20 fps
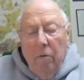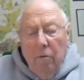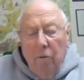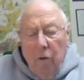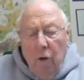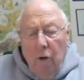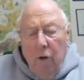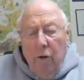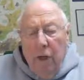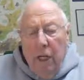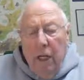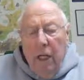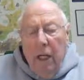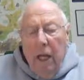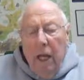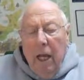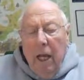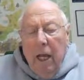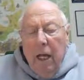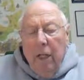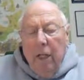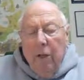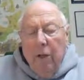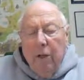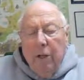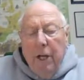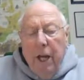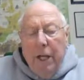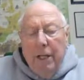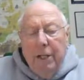Rory, you're
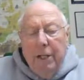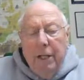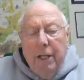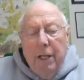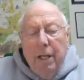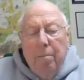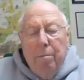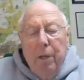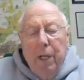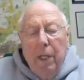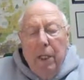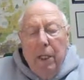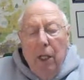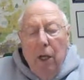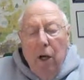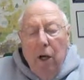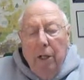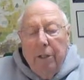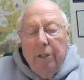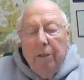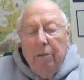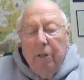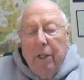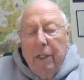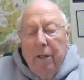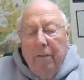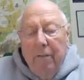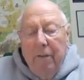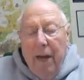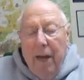destined to be the author in
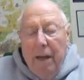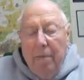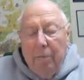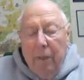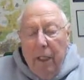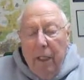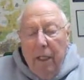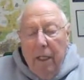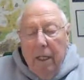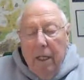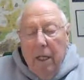the family,